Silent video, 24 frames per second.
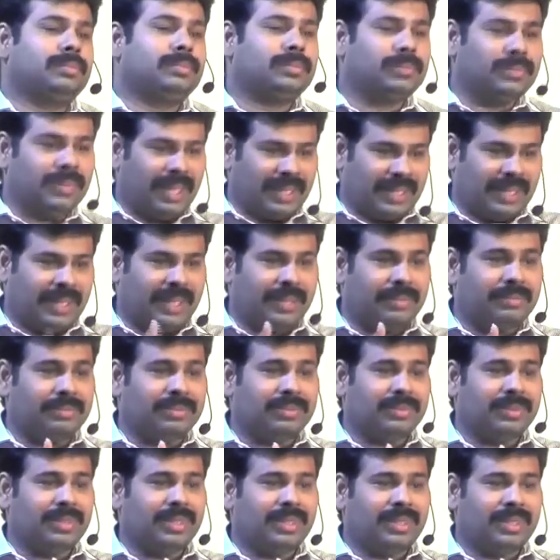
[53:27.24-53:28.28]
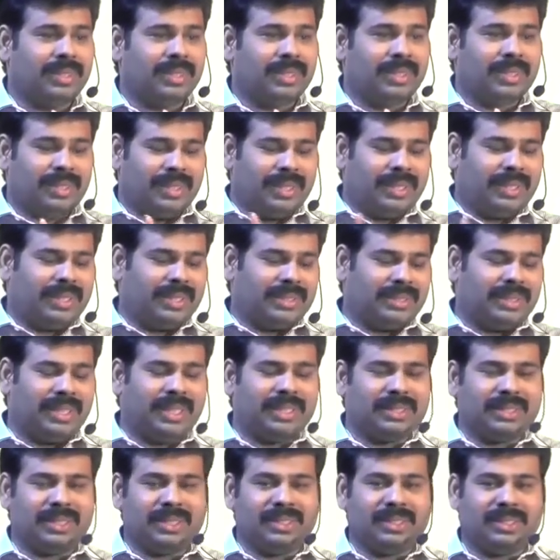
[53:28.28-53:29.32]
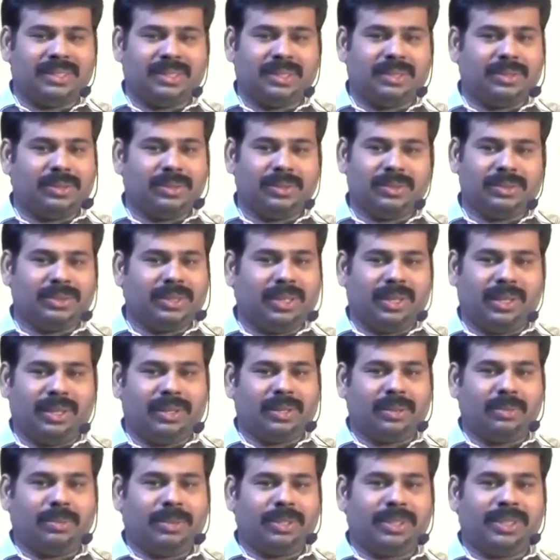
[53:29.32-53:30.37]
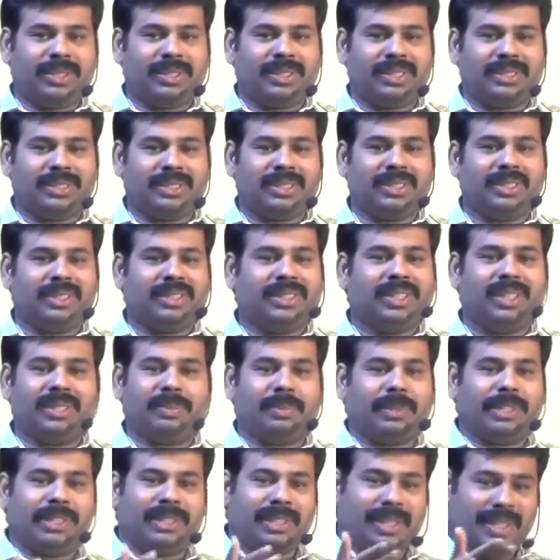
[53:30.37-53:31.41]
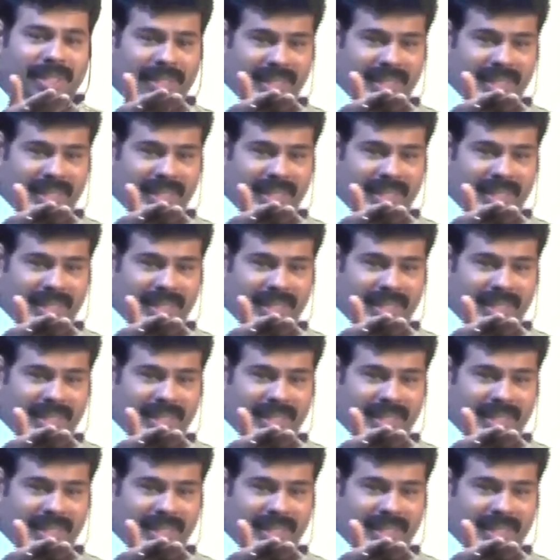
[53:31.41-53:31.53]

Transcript: That time, it is not suggested to use the automated testing in that particular